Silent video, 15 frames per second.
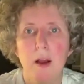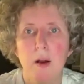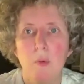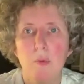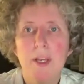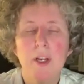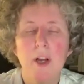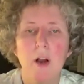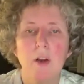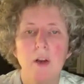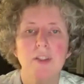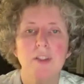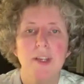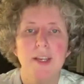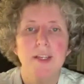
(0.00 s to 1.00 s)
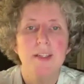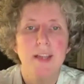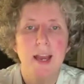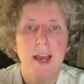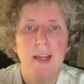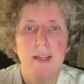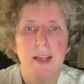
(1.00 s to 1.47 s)
we can't take
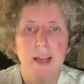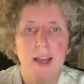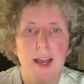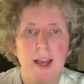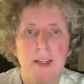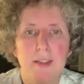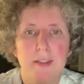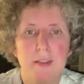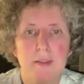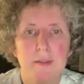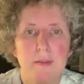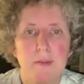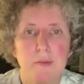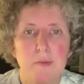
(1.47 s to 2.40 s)
that as